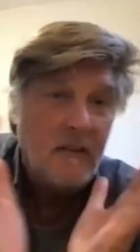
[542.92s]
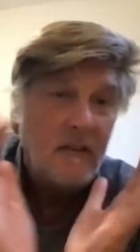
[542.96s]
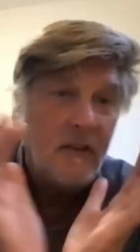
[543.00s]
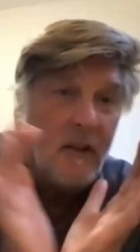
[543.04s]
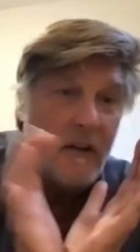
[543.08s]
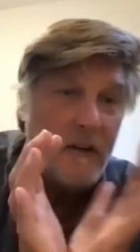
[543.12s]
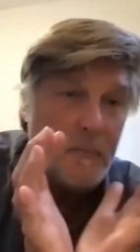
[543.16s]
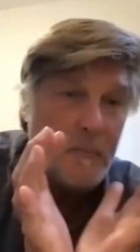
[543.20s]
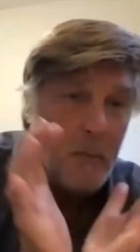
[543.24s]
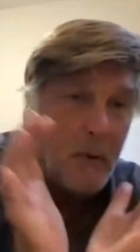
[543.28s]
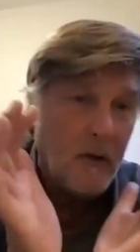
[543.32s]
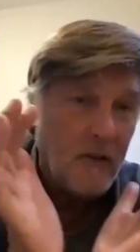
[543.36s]

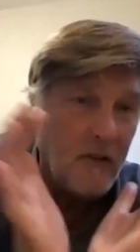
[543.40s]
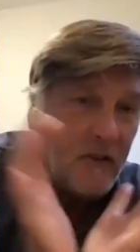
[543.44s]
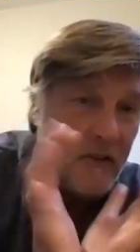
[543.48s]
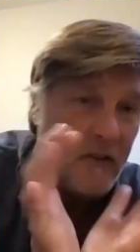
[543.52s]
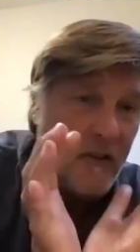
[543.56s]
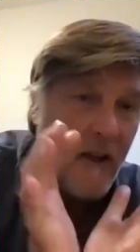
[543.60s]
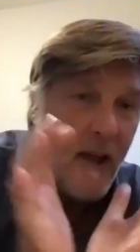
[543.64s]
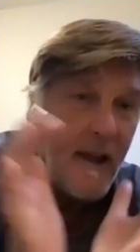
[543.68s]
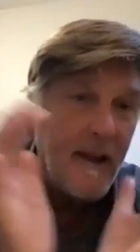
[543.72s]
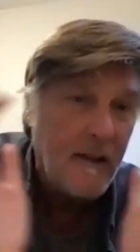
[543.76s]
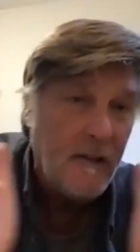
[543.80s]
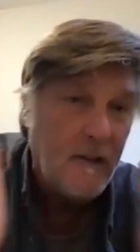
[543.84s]
such
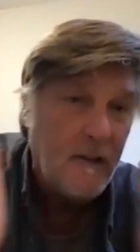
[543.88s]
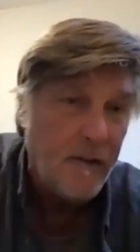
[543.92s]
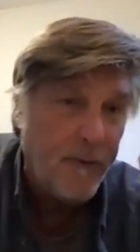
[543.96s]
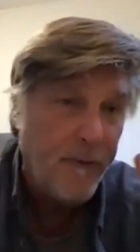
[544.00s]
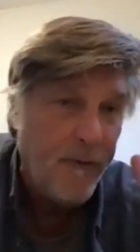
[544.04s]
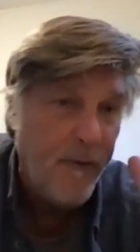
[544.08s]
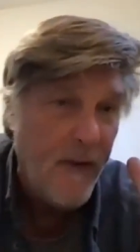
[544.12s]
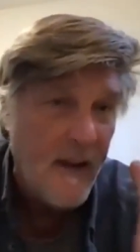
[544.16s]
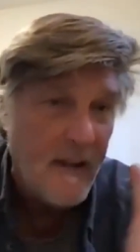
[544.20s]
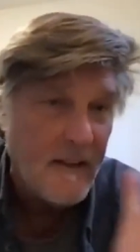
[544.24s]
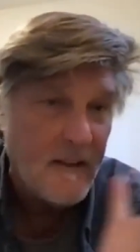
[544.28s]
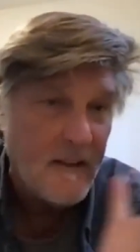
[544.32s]
precise
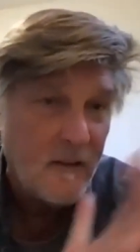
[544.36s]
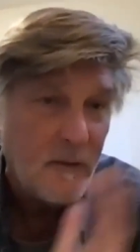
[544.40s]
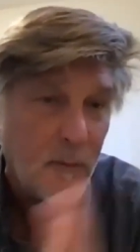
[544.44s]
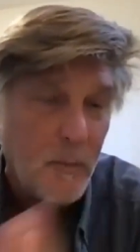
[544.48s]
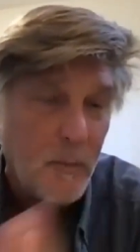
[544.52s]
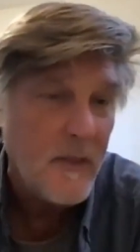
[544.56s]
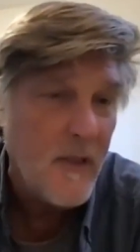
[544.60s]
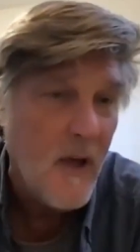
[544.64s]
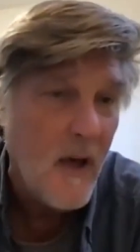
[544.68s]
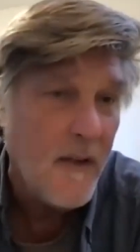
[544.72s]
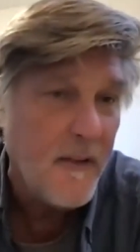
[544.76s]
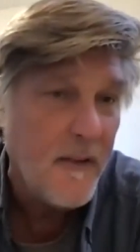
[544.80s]
fits
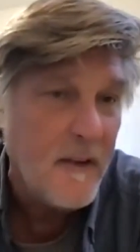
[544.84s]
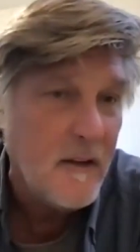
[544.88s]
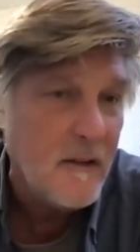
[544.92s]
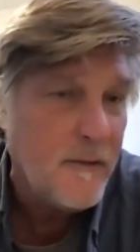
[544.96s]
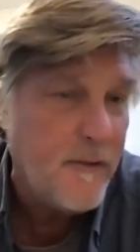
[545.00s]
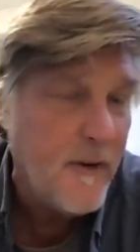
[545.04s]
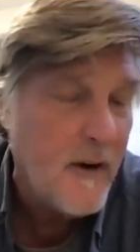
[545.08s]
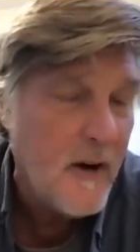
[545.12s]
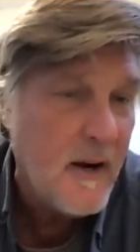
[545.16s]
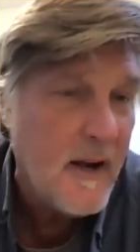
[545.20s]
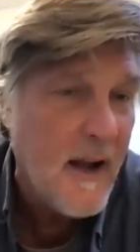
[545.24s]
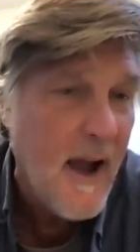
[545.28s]
with all
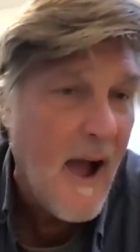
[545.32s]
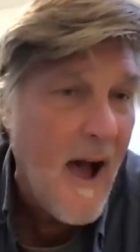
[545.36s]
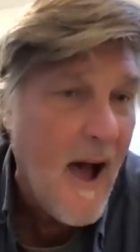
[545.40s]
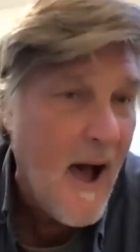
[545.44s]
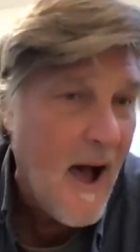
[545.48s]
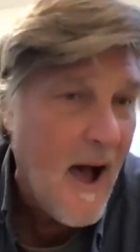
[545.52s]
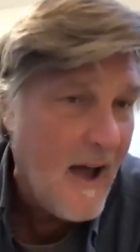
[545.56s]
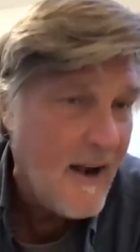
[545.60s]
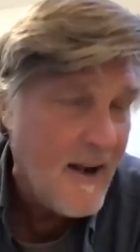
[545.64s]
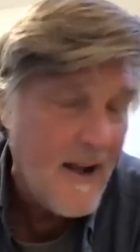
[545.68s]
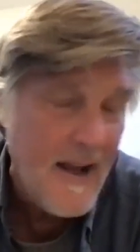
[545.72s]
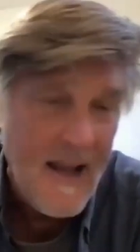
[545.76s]
these very
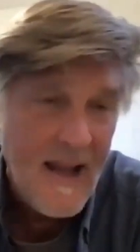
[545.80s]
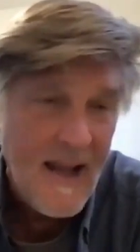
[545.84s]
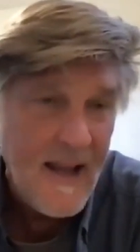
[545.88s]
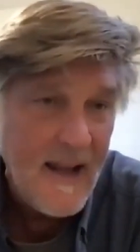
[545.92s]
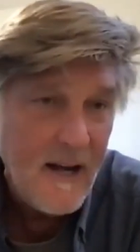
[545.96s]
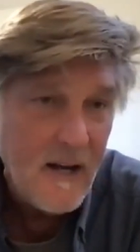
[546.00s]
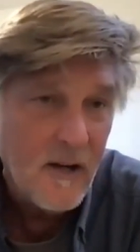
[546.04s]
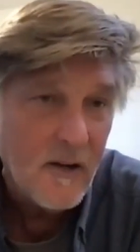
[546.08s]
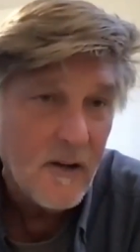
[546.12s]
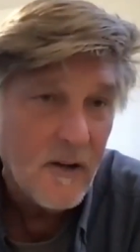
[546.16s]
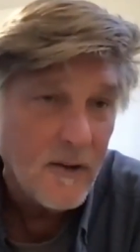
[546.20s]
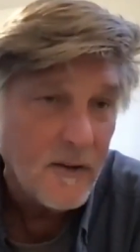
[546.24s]
odd
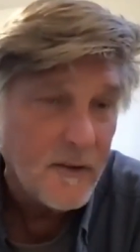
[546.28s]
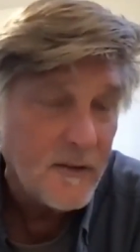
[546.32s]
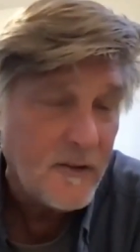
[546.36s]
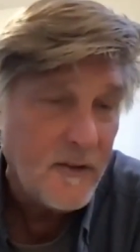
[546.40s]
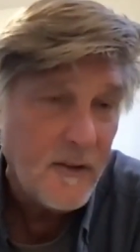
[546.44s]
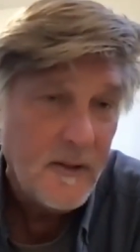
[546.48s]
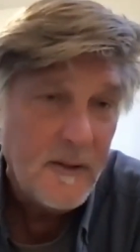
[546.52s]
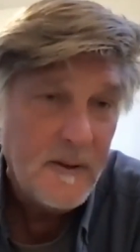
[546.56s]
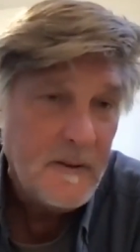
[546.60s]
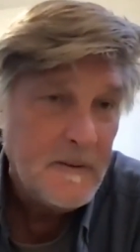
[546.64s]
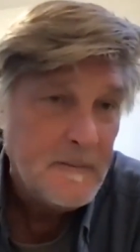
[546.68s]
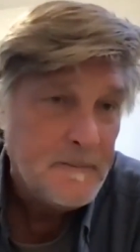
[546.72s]

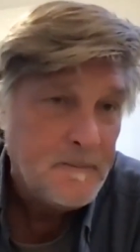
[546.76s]
angles